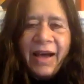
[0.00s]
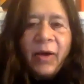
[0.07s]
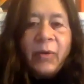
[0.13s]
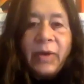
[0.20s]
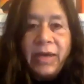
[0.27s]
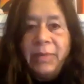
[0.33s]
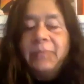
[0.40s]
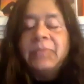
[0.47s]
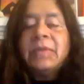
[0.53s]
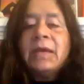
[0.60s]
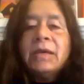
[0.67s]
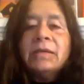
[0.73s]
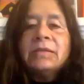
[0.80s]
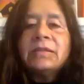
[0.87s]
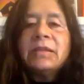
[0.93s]
Okay.
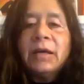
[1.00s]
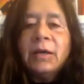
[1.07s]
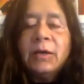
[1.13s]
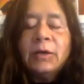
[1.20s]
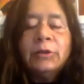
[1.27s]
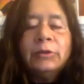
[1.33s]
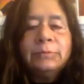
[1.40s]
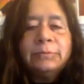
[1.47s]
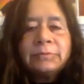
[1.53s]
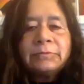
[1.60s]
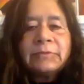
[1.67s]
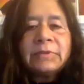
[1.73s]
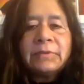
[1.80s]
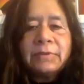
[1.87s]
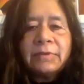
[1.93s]
So
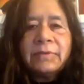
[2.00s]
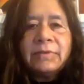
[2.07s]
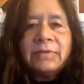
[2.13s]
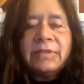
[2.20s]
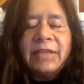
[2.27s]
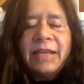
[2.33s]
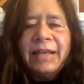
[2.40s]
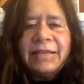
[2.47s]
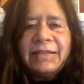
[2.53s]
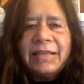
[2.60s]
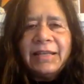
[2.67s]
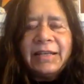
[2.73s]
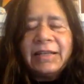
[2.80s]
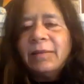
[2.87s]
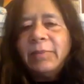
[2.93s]
tell us
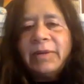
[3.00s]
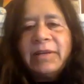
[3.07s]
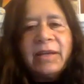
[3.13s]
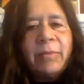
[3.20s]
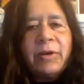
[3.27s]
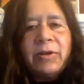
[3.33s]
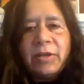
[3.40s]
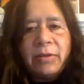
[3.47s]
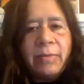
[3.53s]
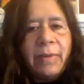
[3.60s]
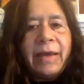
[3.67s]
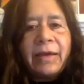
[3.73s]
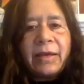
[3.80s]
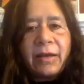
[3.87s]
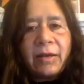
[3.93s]
a little bit about your
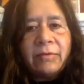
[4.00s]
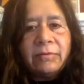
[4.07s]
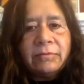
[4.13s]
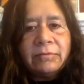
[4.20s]
background.